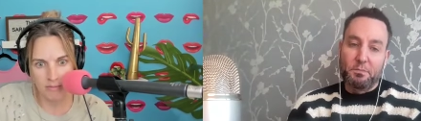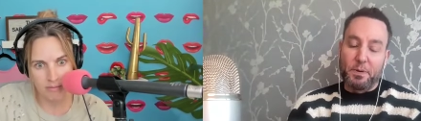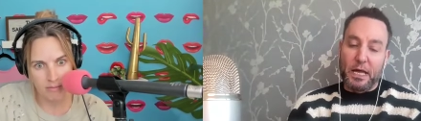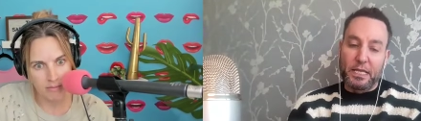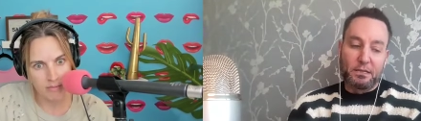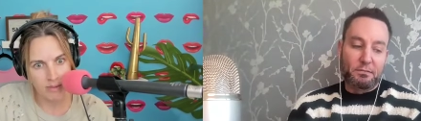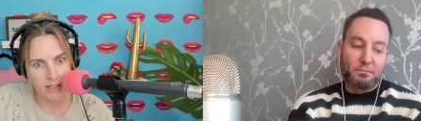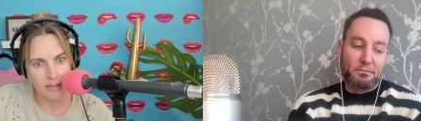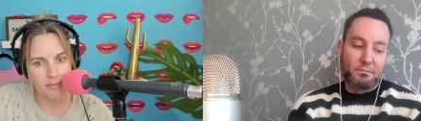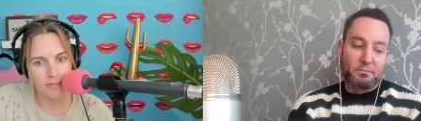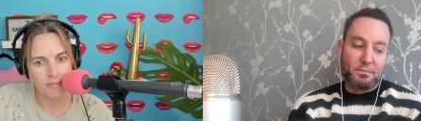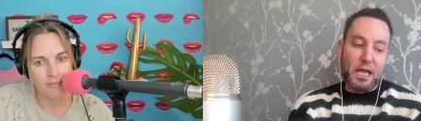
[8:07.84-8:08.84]
Speaker 1: But
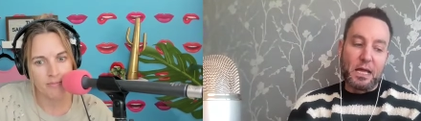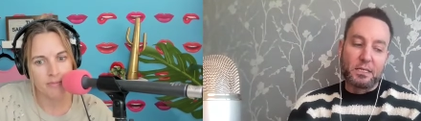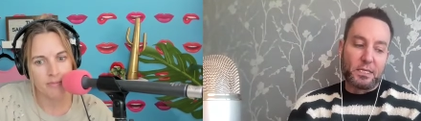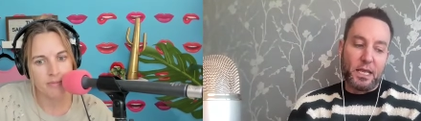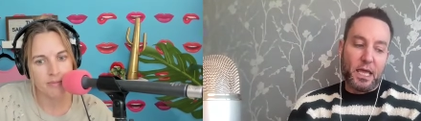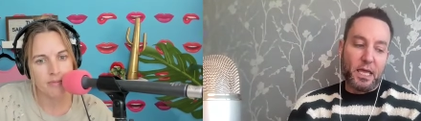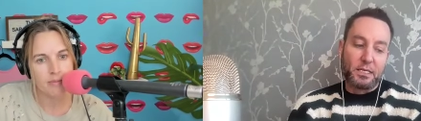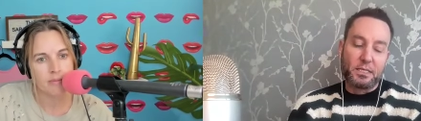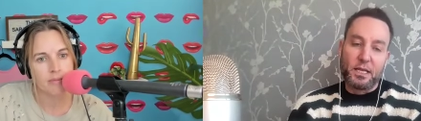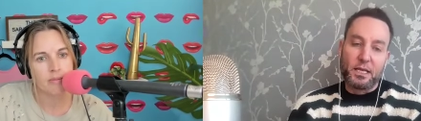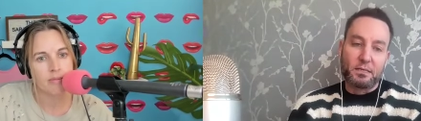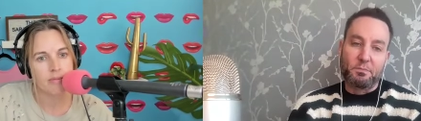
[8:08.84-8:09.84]
not today.
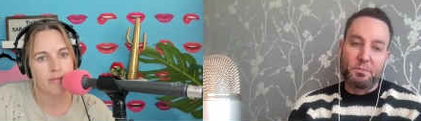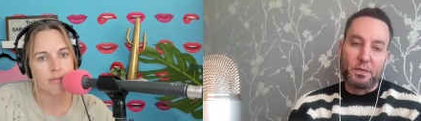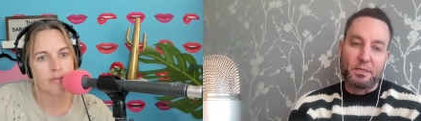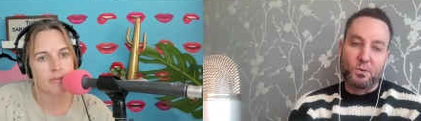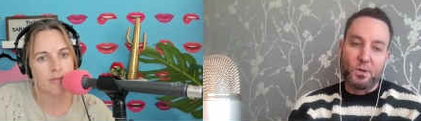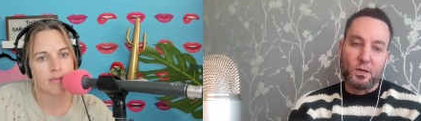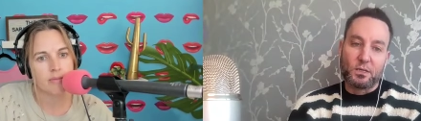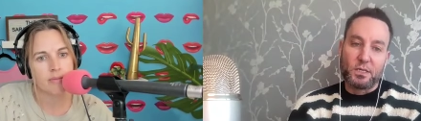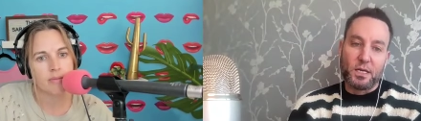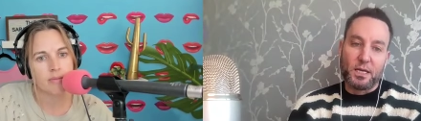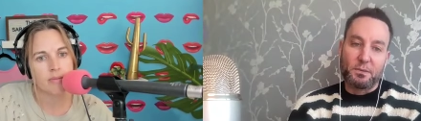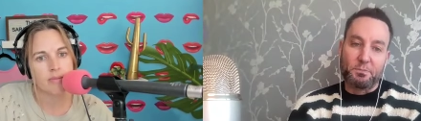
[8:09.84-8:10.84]
Today's a busy work
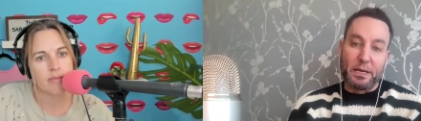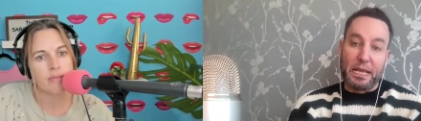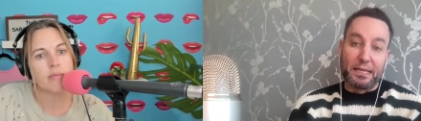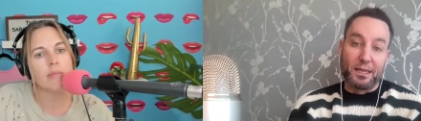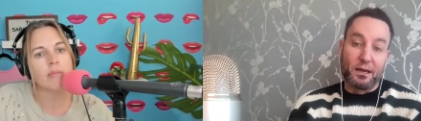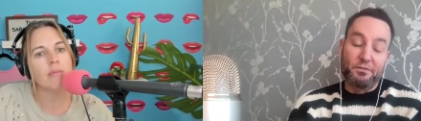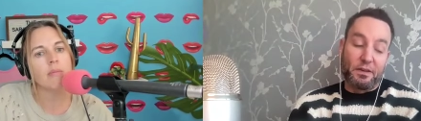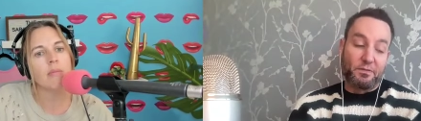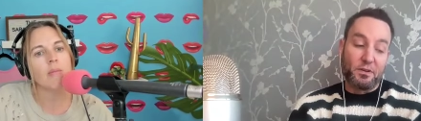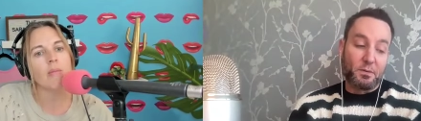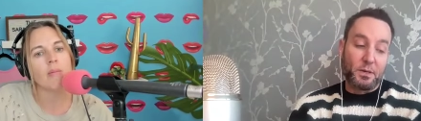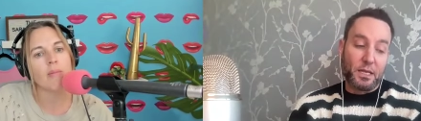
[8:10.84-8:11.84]
day. But I love
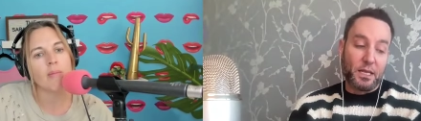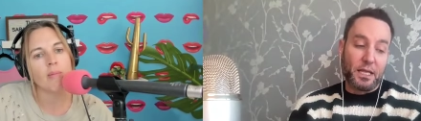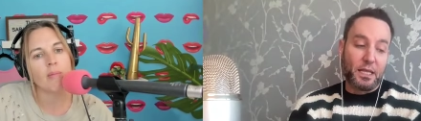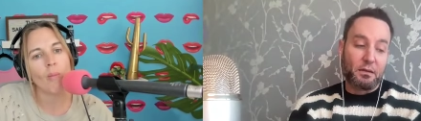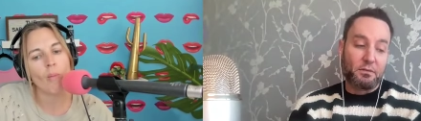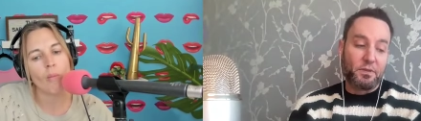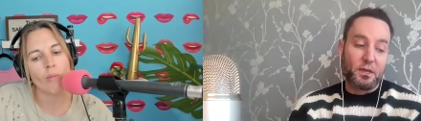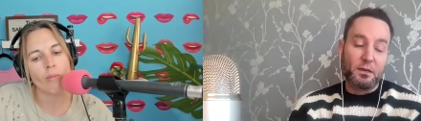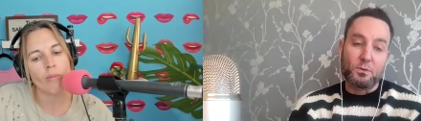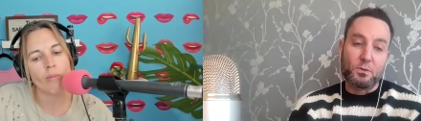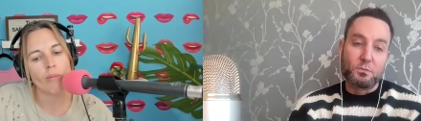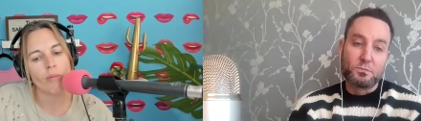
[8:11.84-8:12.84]
everyone and I love
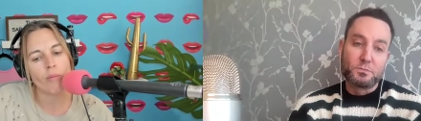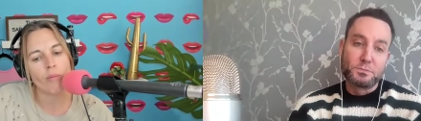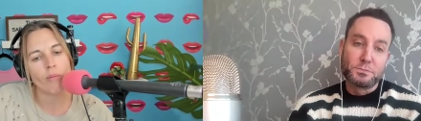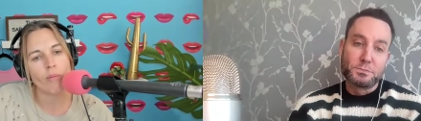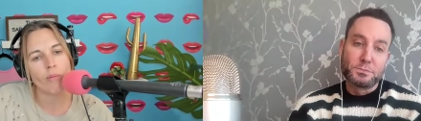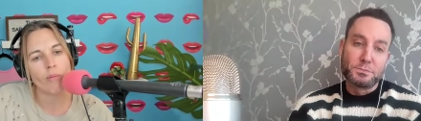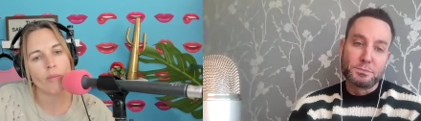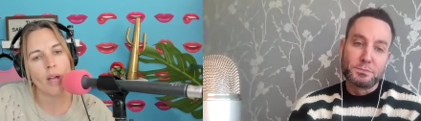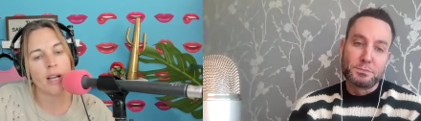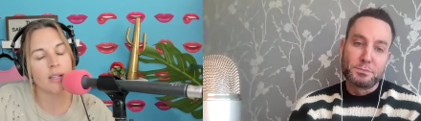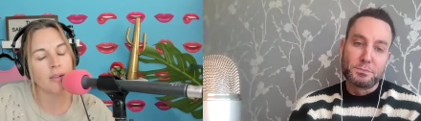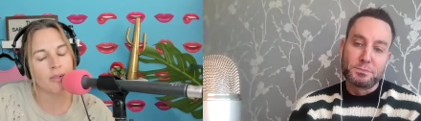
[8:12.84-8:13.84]
you.
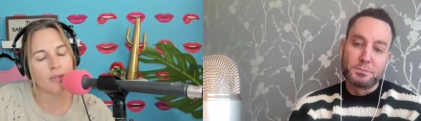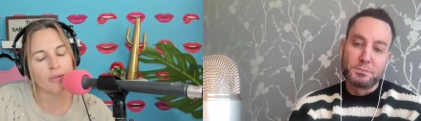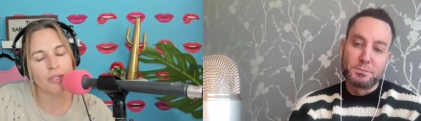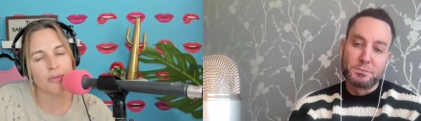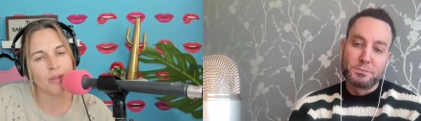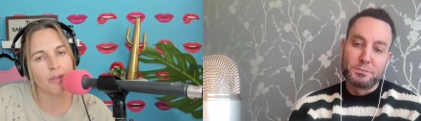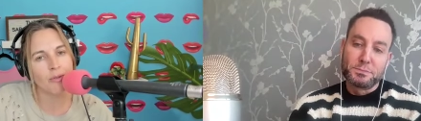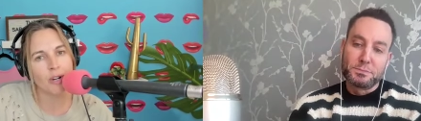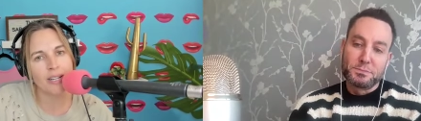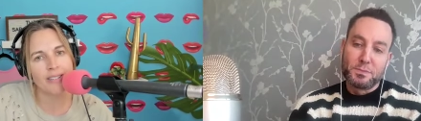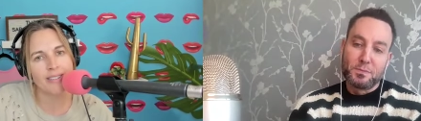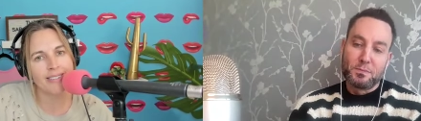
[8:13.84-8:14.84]
Speaker 2: I love you too, my
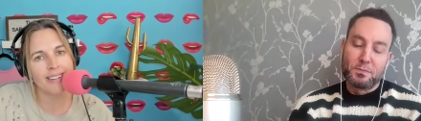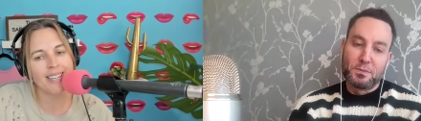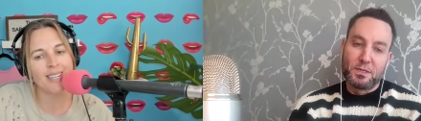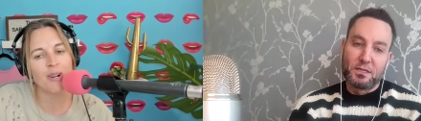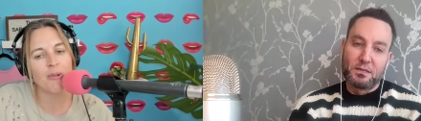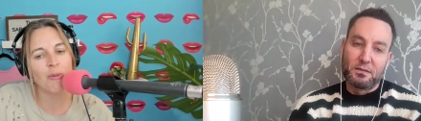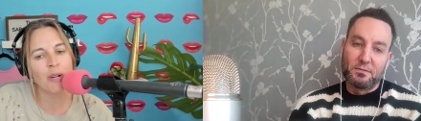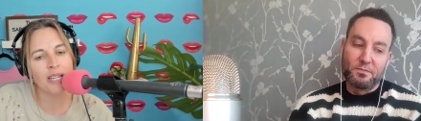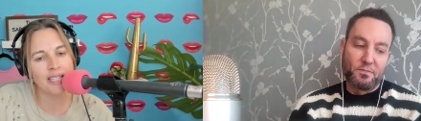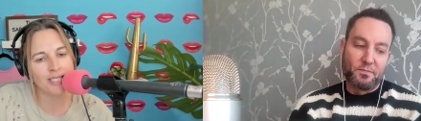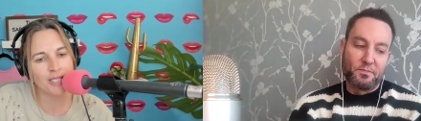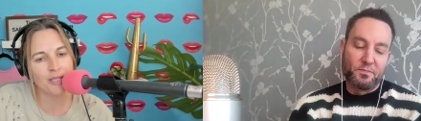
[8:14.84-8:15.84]
friend. I cannot
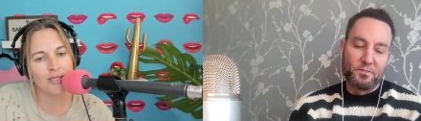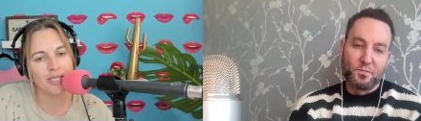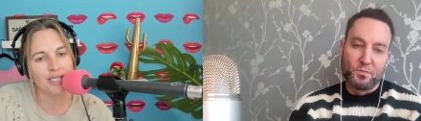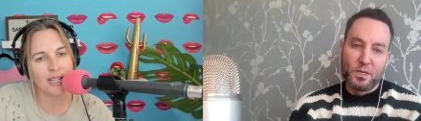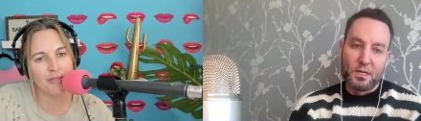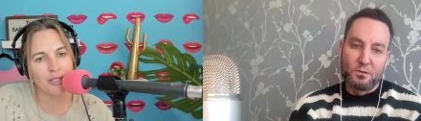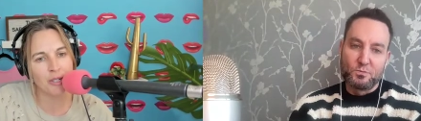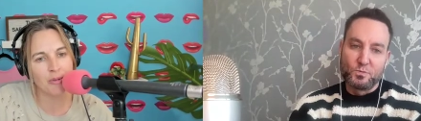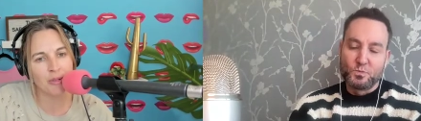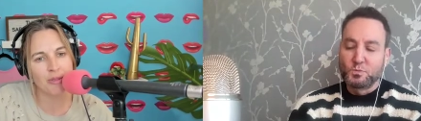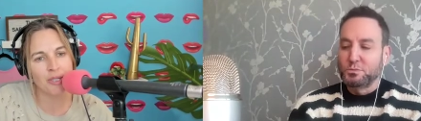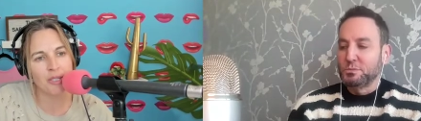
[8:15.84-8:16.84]
wait to do this live show
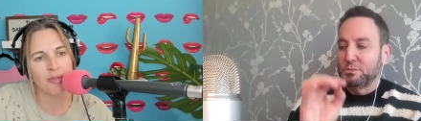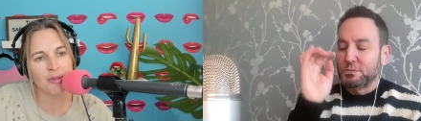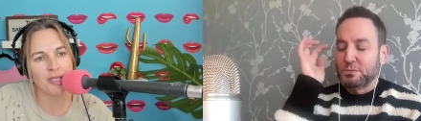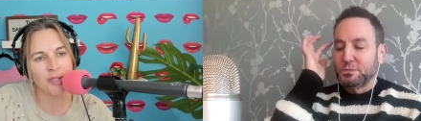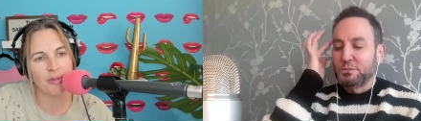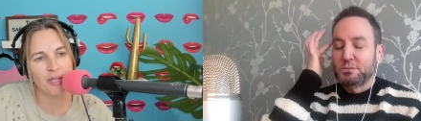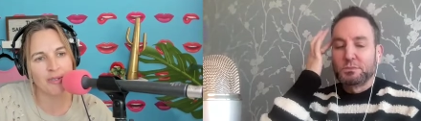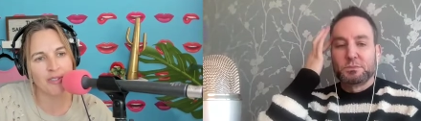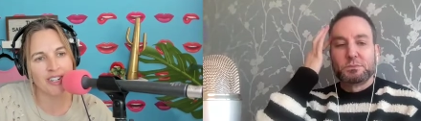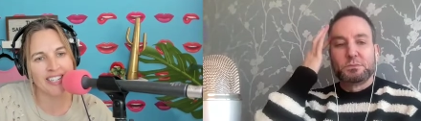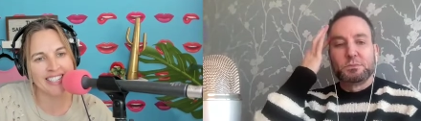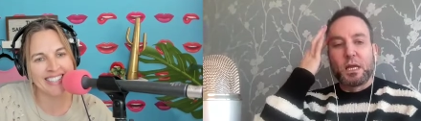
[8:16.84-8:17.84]
with you. It's going to be so much
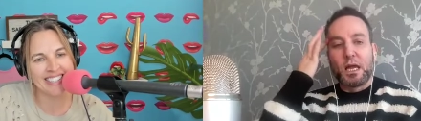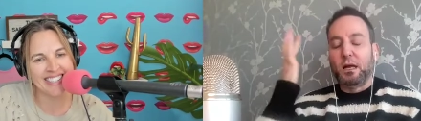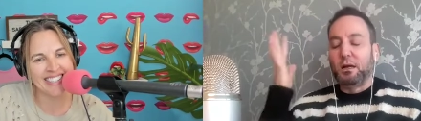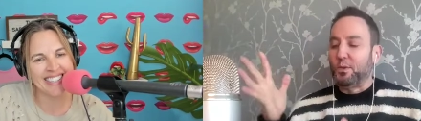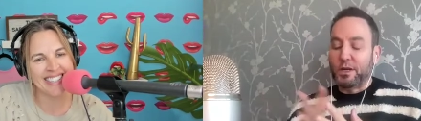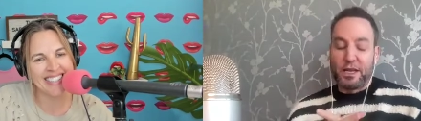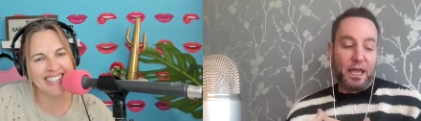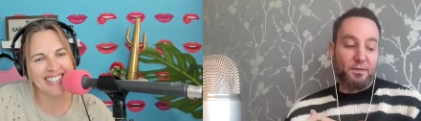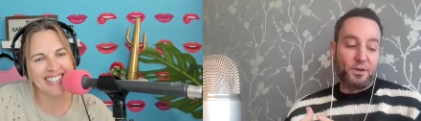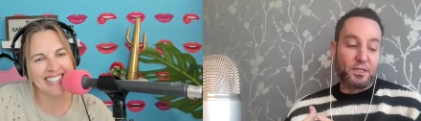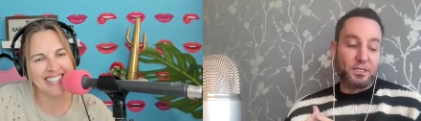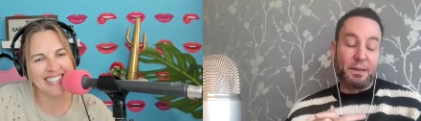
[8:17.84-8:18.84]
fun.
Speaker 1: Ah, we're going to
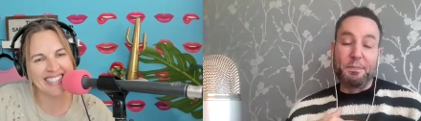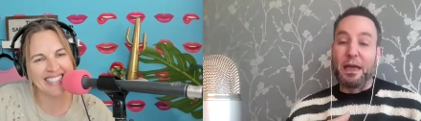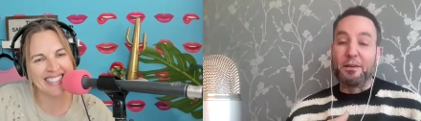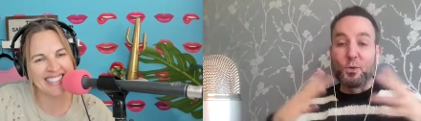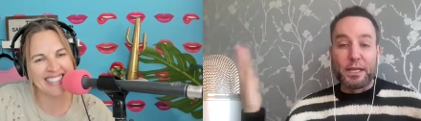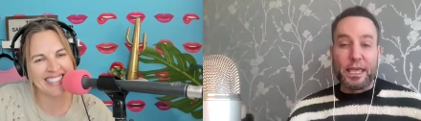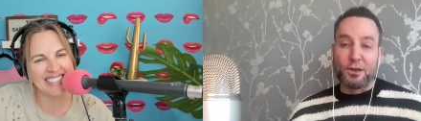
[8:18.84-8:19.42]
have a good time.
Speaker 2: Everyone